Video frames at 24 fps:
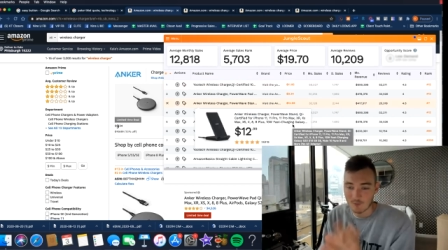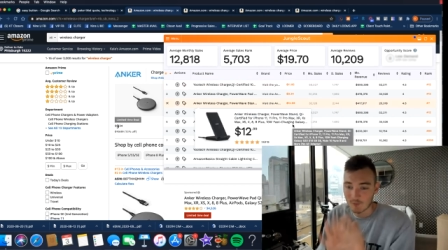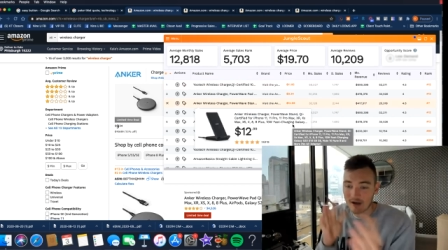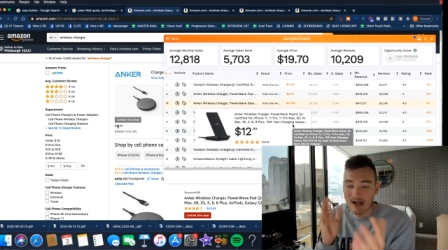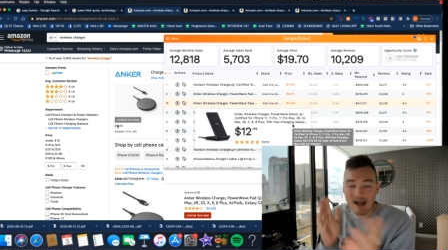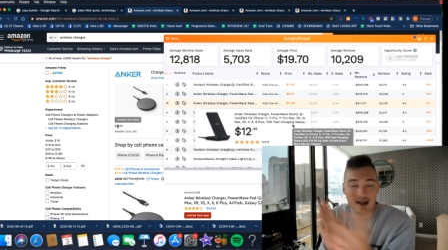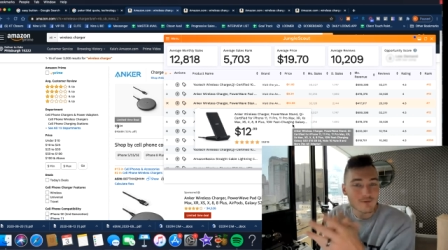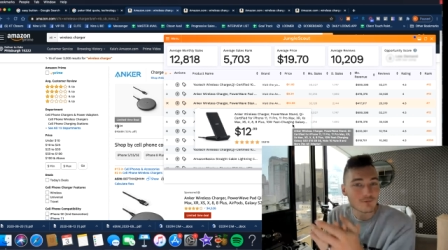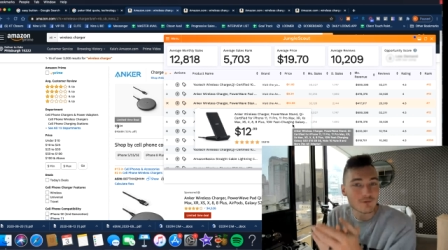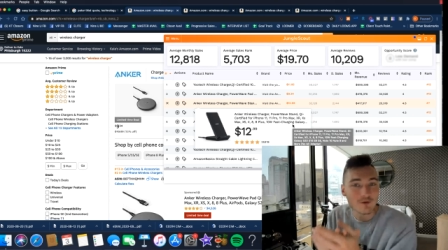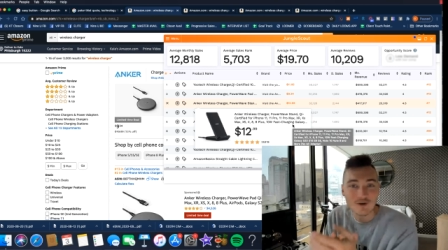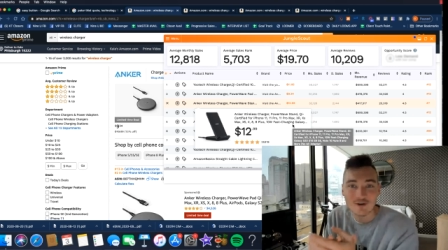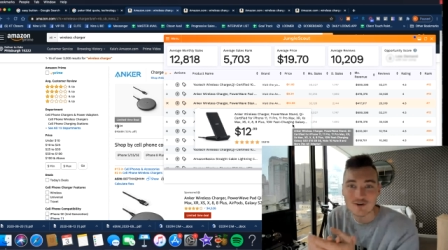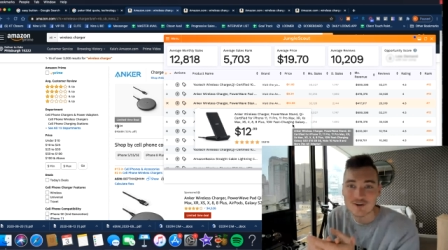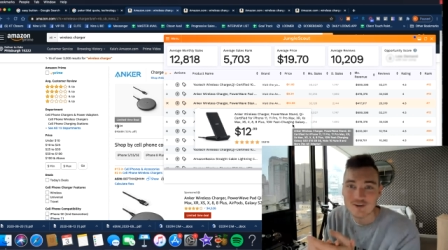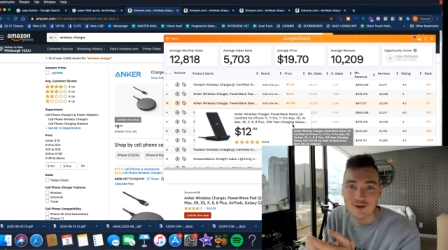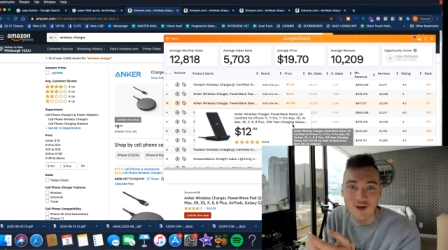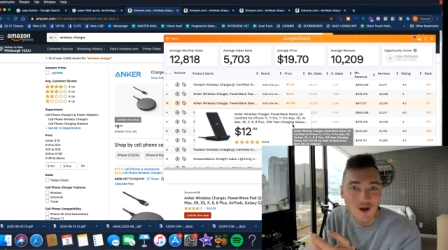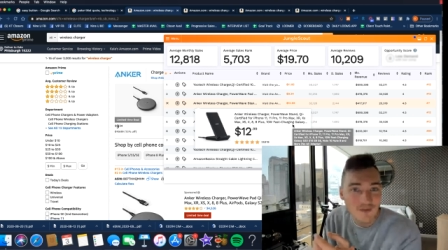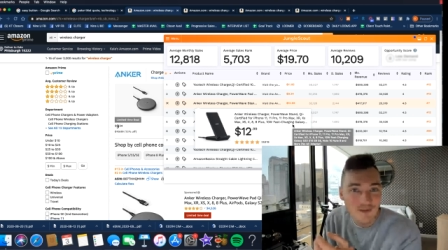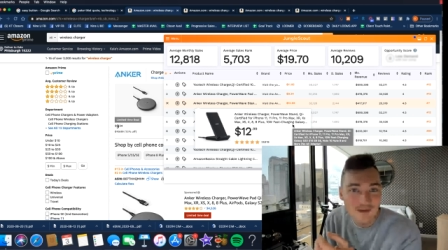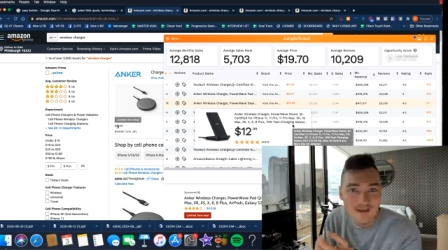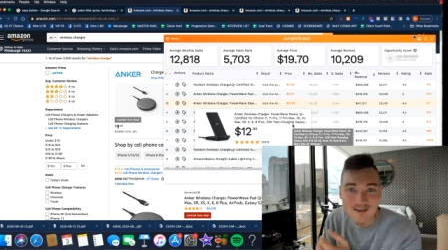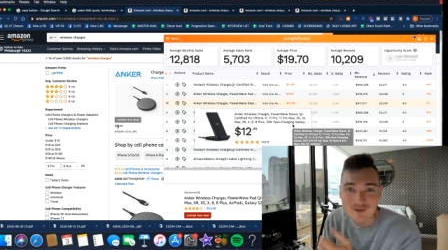When I first
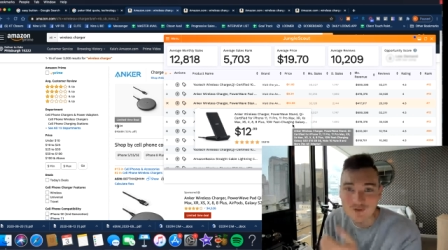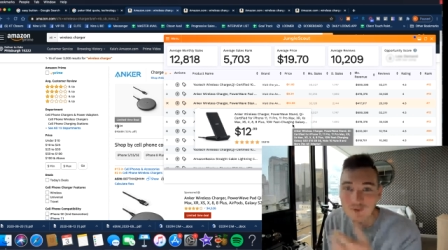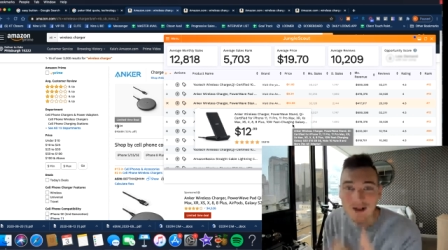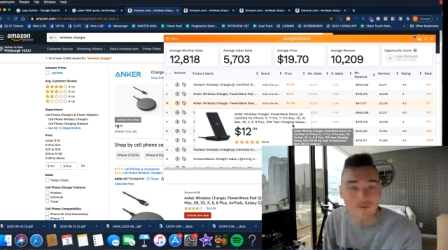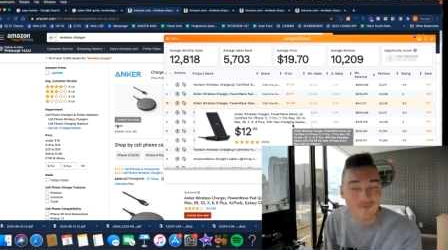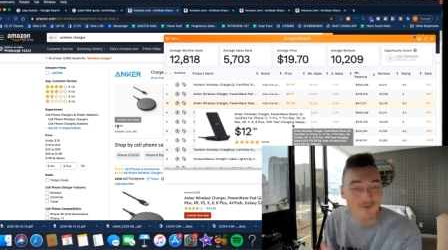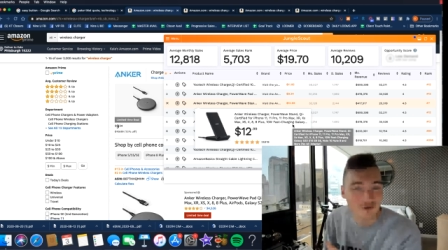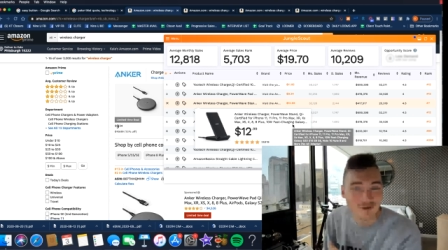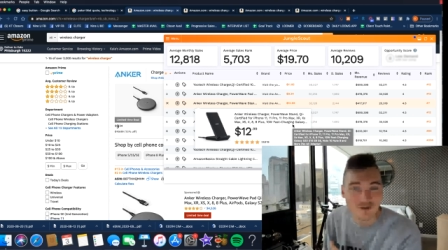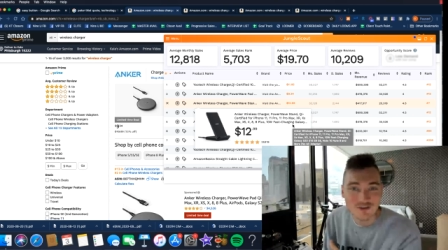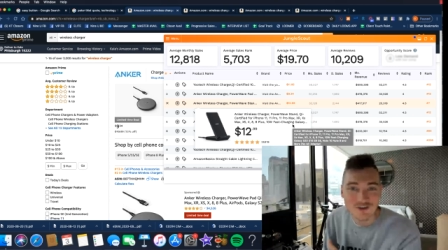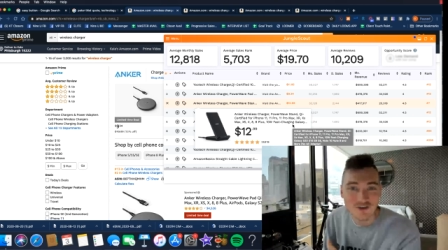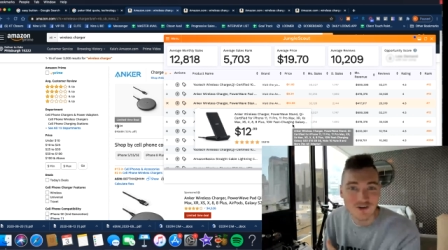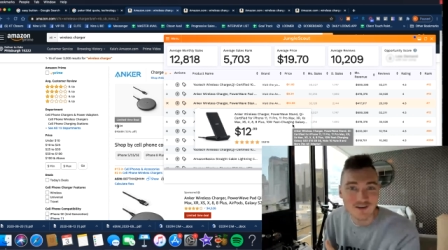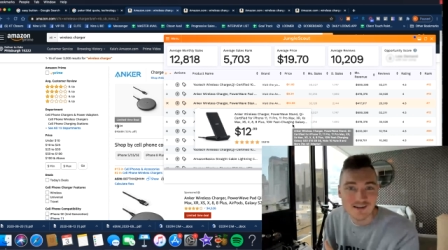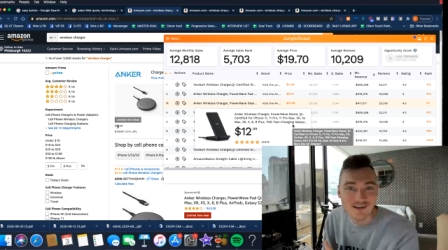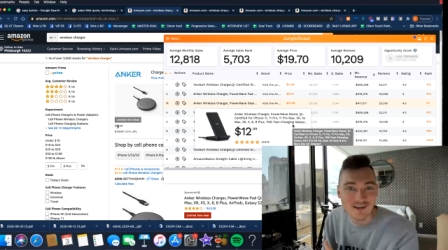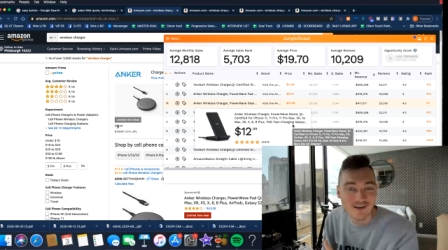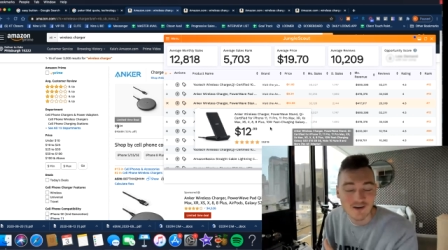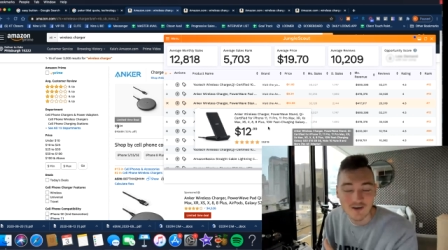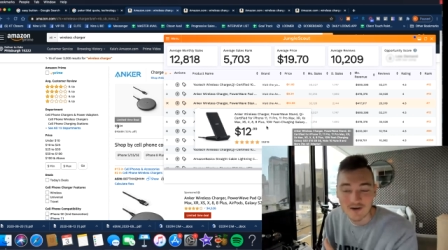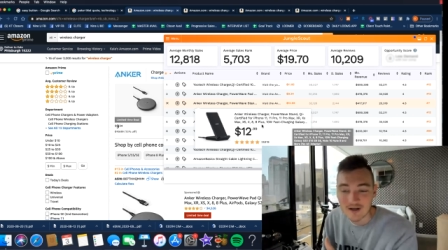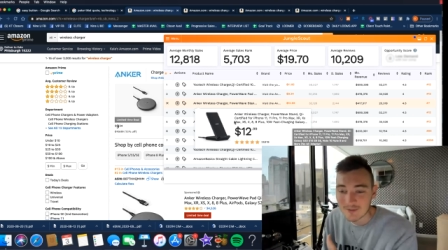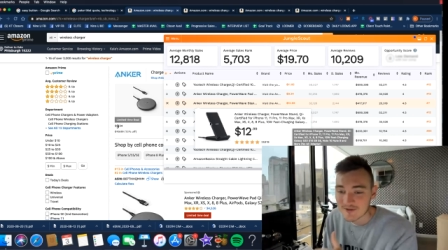saw this, when I first started
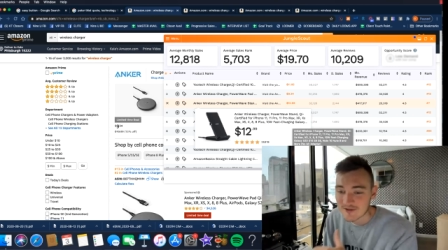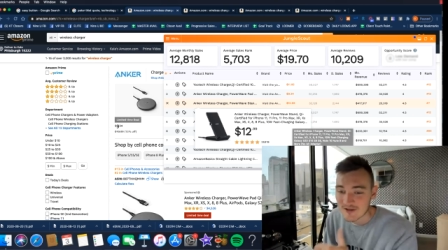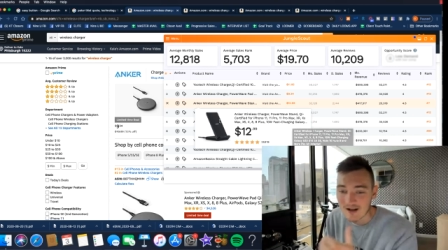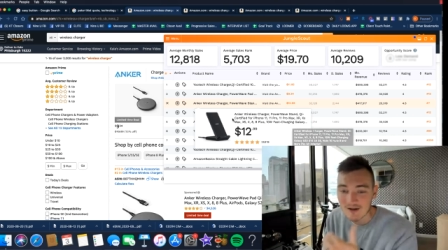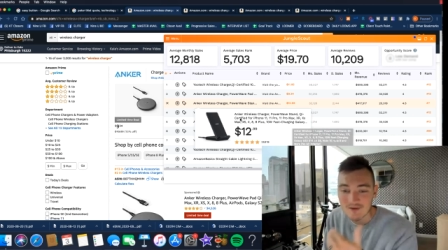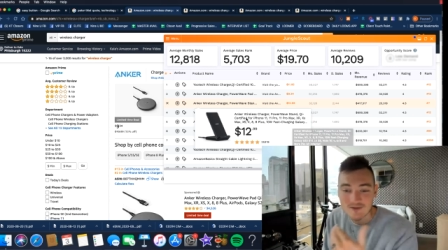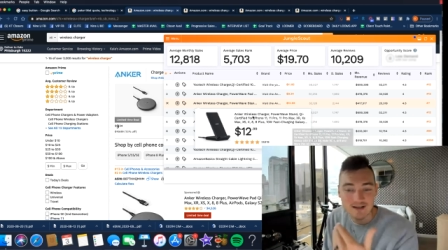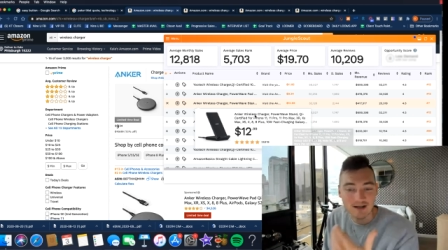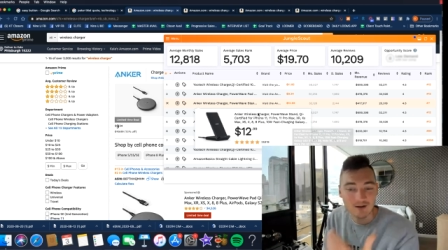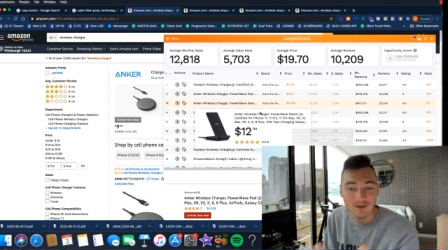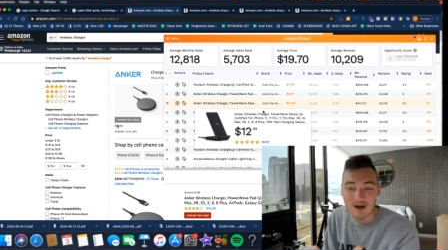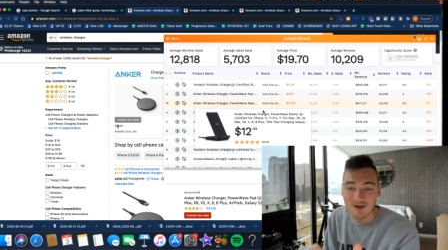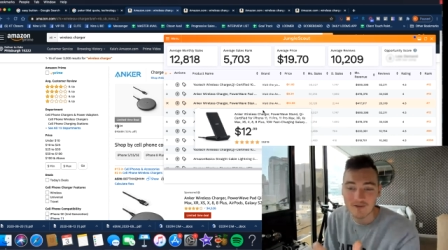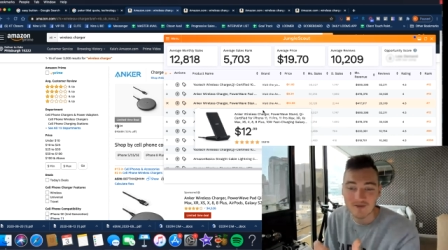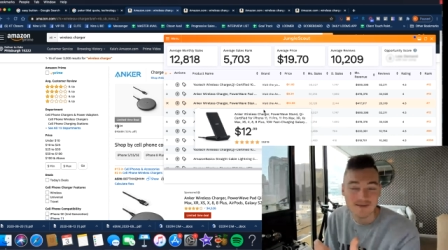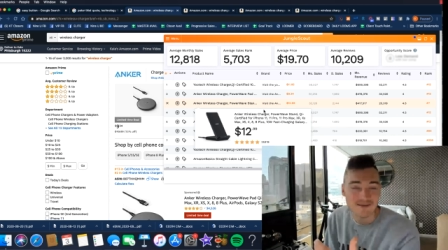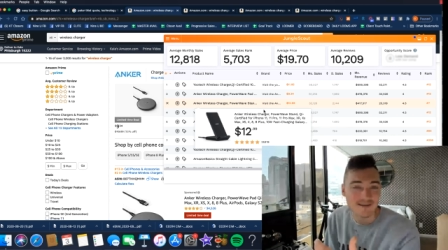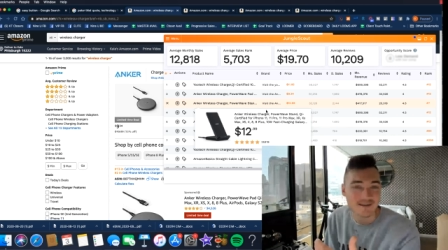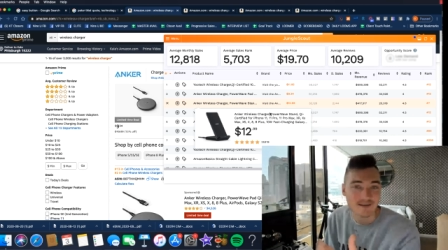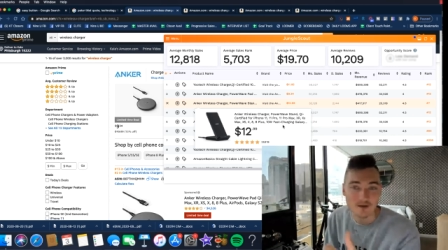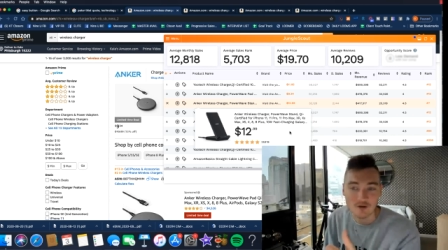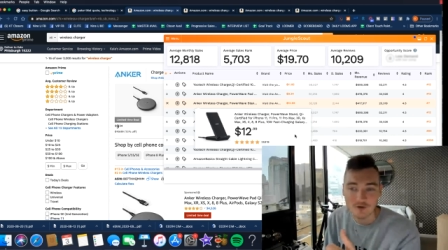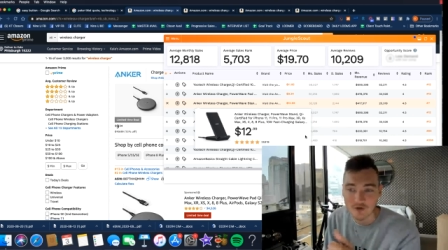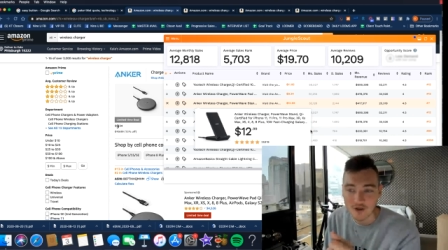selling on Amazon, I was like, wow,
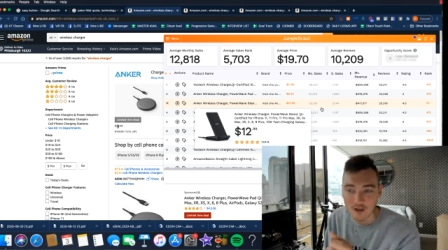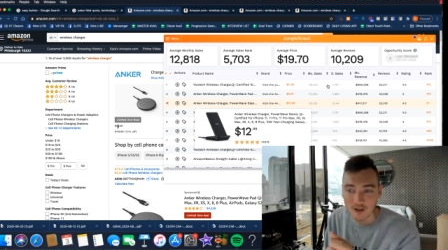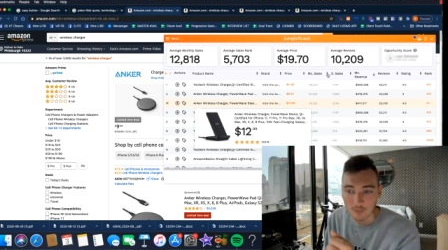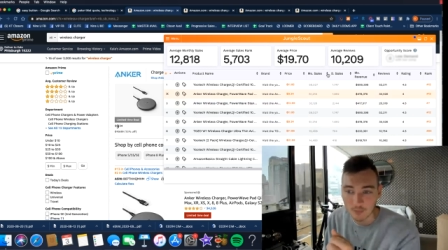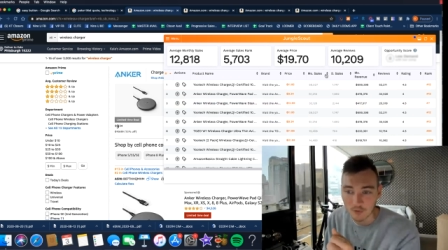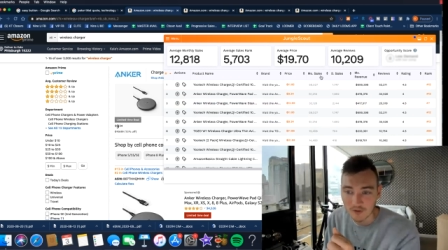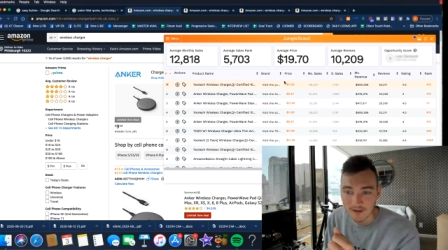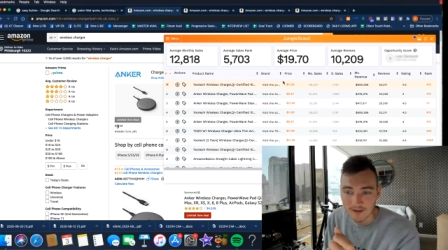this is incredible.